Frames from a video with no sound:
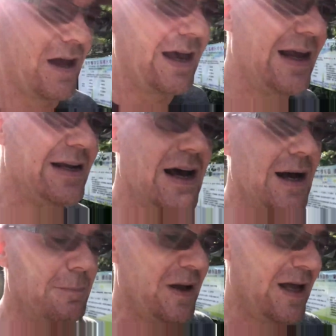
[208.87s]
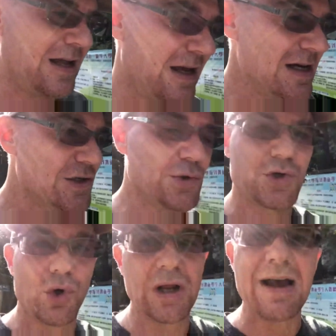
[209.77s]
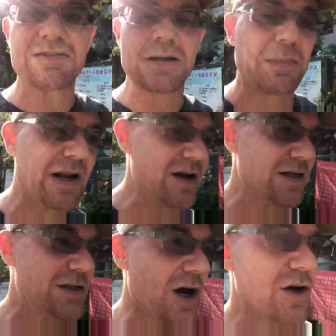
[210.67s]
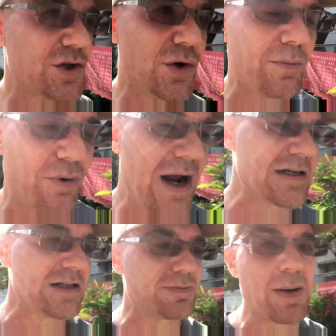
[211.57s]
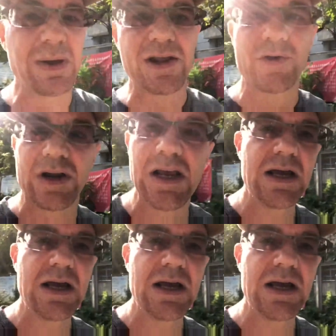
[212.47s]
And so it was cool to have somebody to talk to and practice my Mandarin.